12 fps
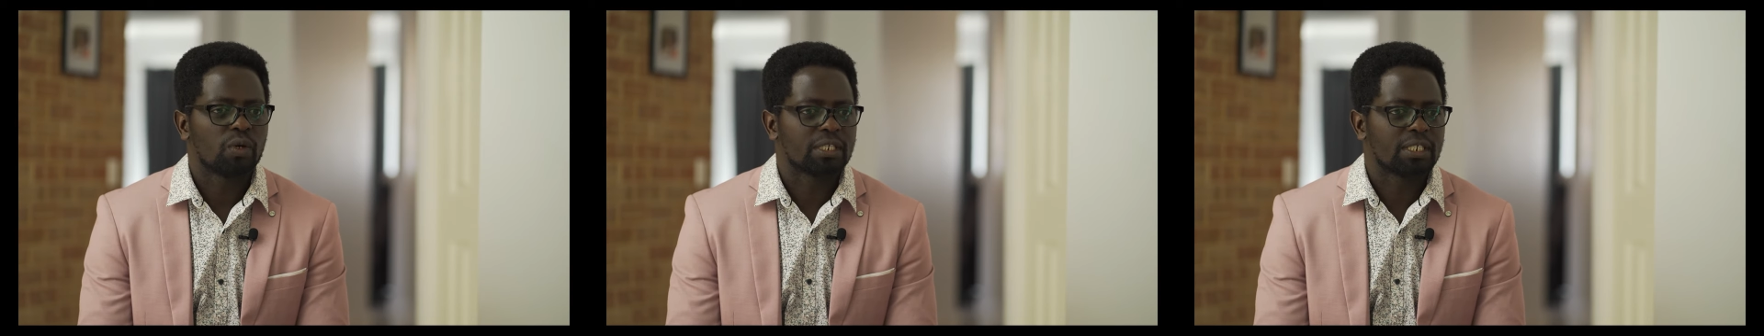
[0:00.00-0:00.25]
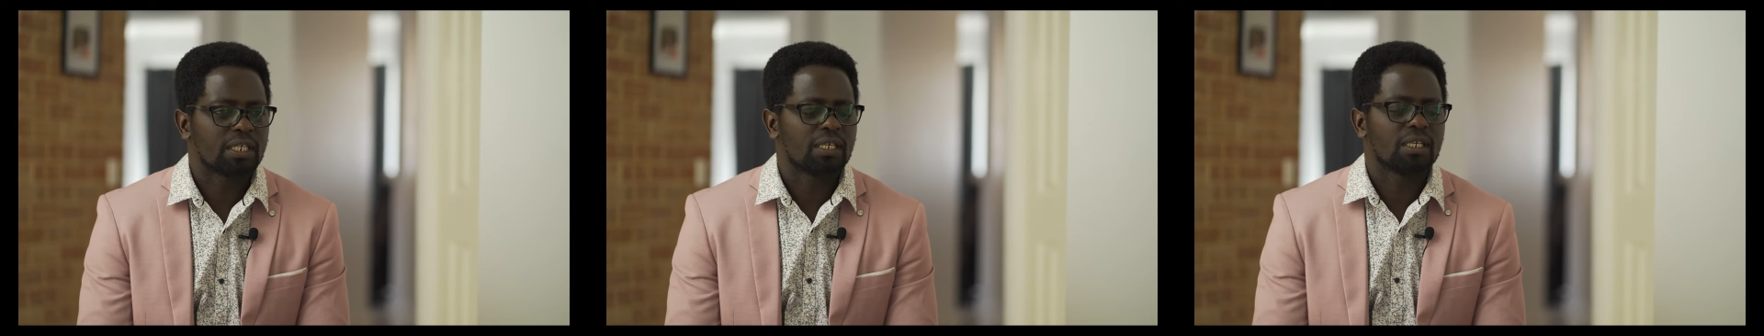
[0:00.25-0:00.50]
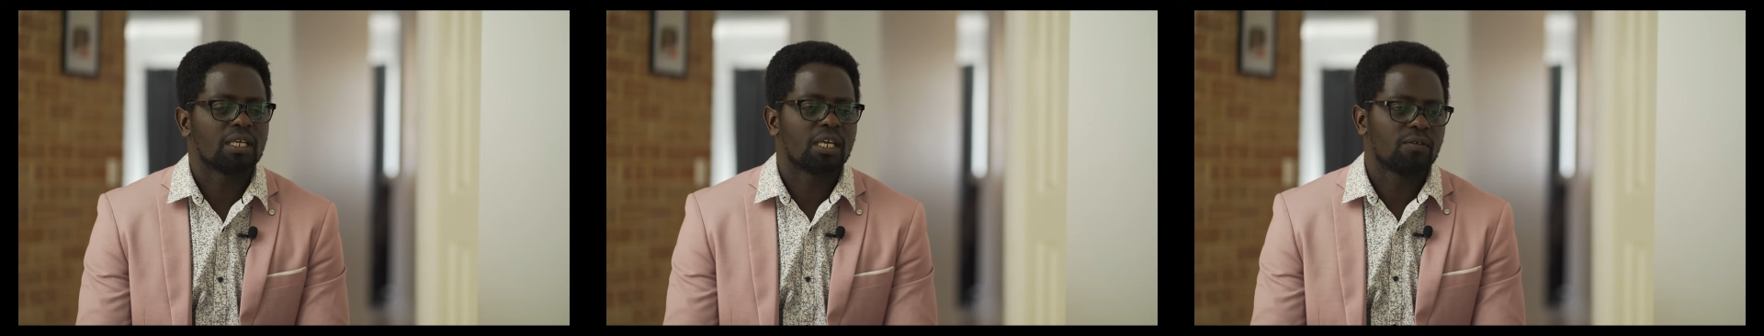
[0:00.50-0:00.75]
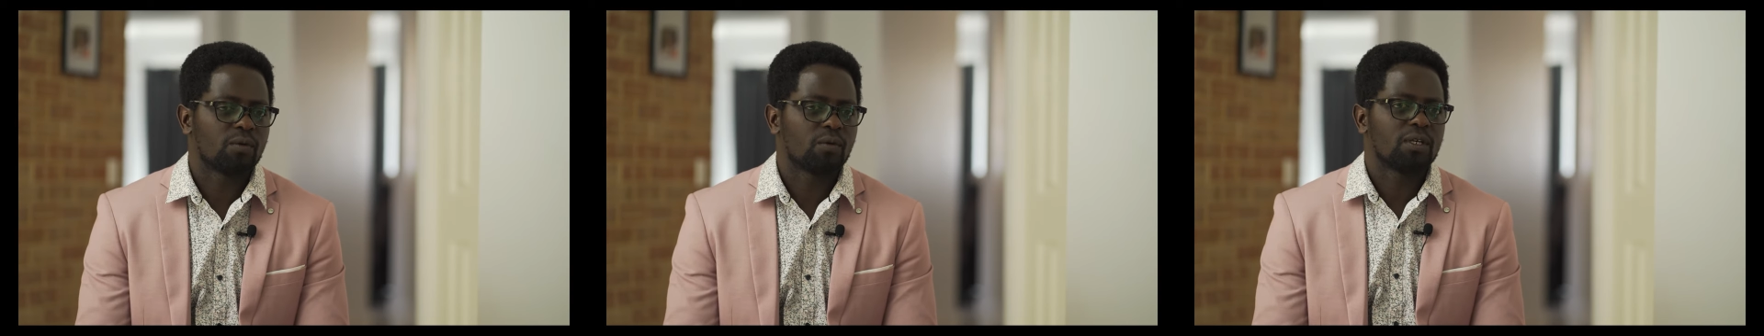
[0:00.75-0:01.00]
taking
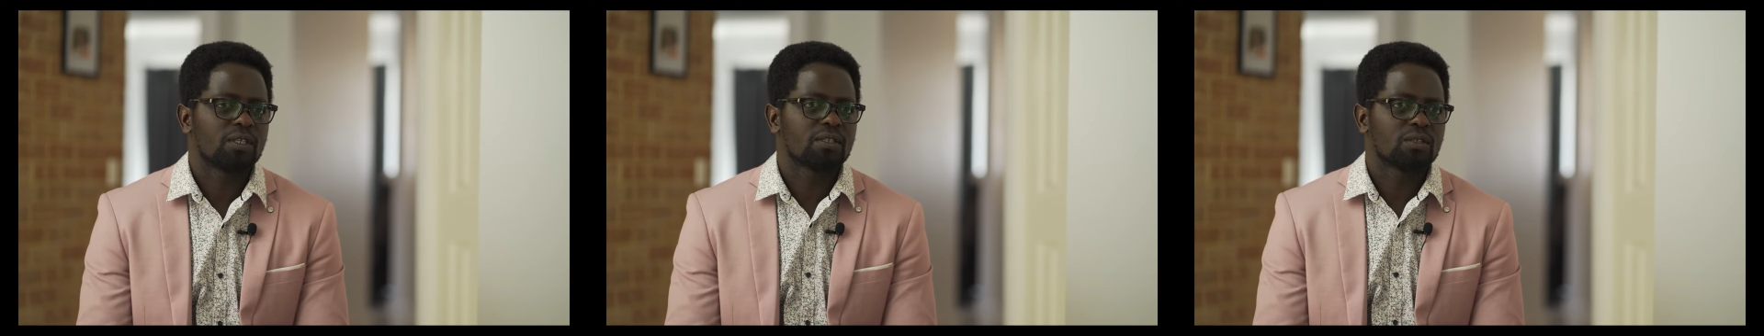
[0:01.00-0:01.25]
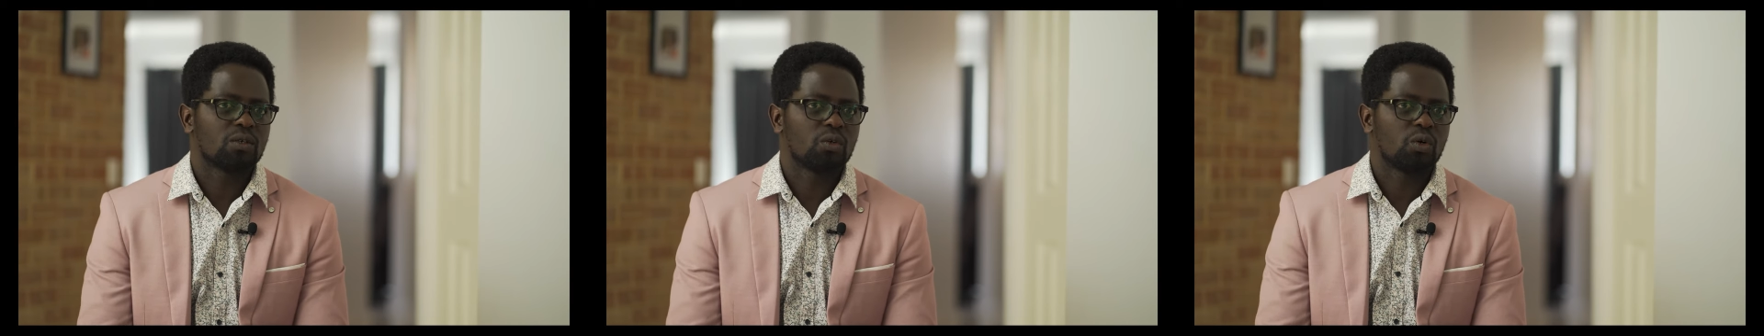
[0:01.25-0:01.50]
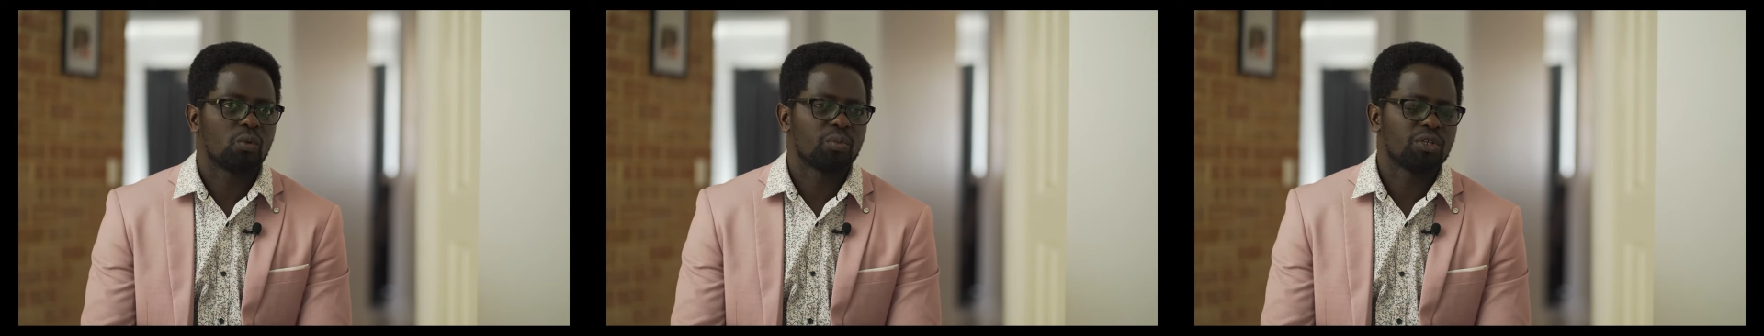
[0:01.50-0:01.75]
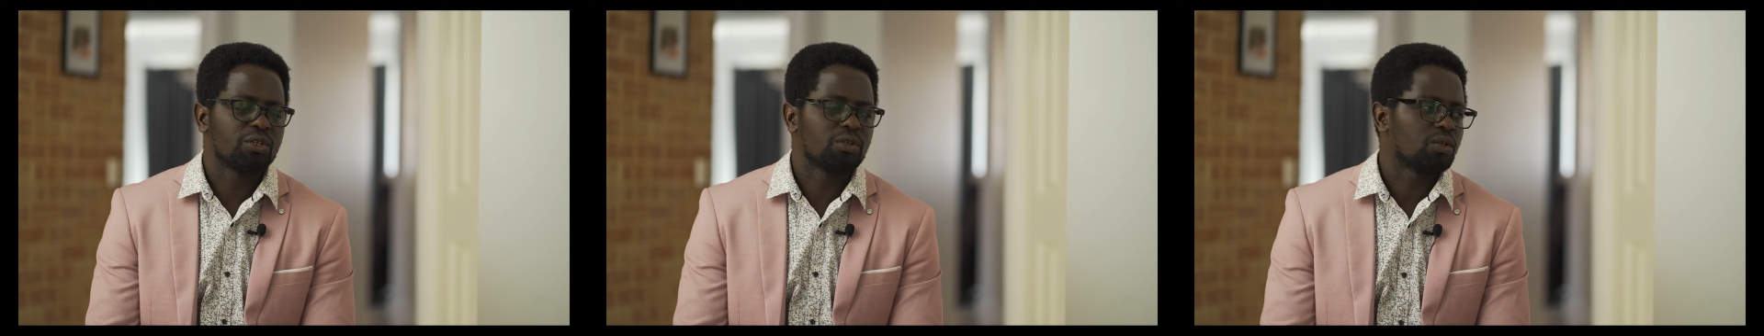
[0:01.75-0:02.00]
everyone's
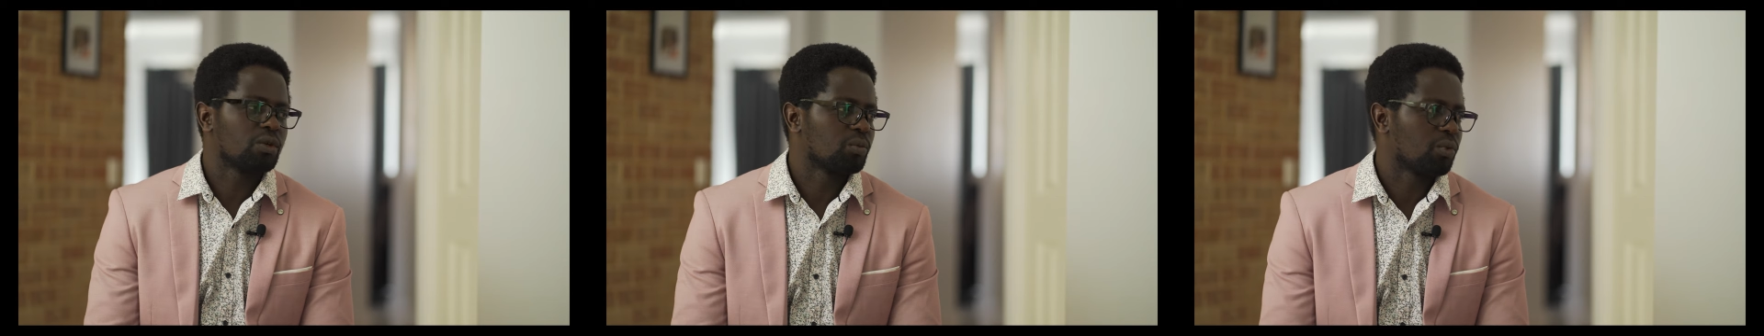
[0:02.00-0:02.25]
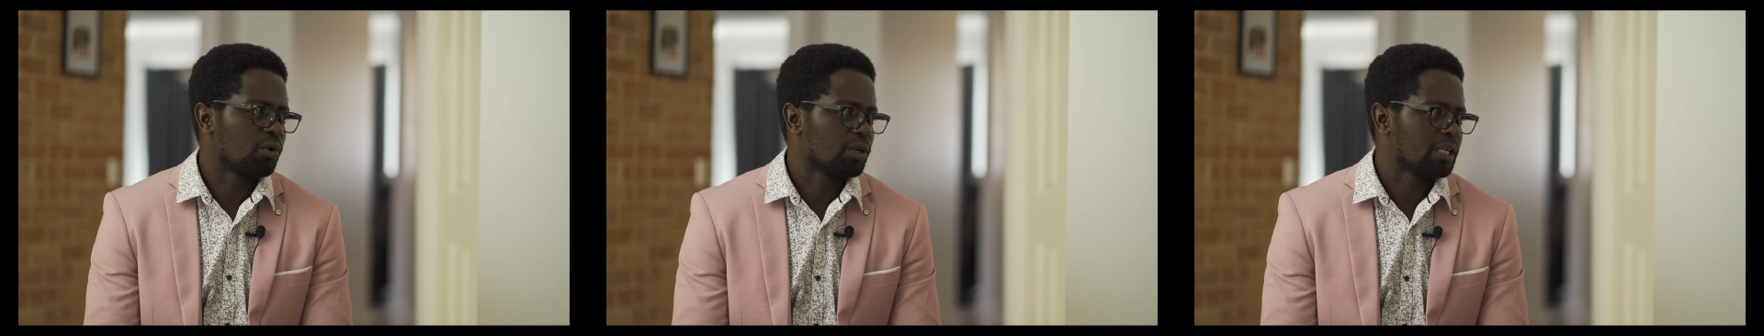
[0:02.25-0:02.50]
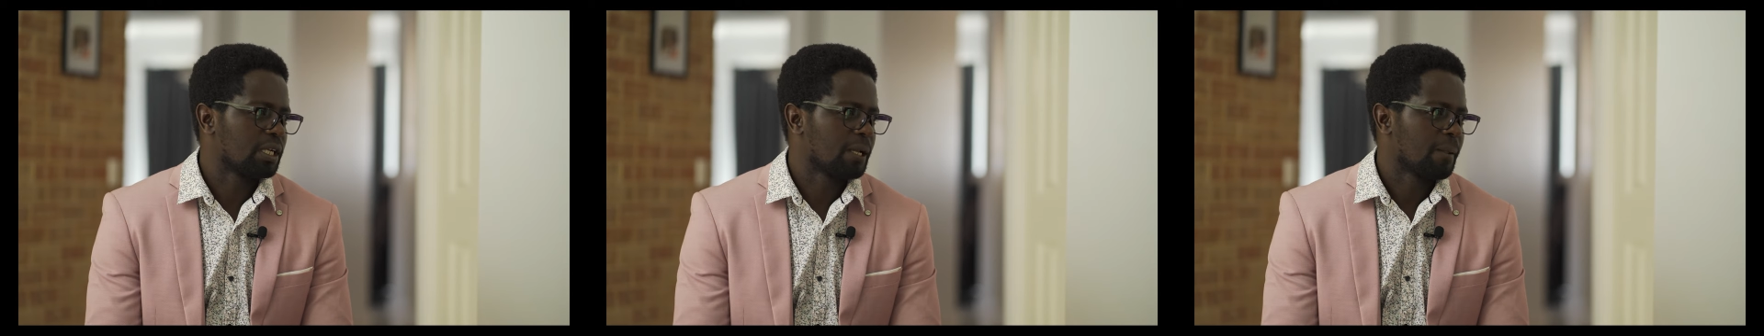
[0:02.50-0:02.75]
opinion on board.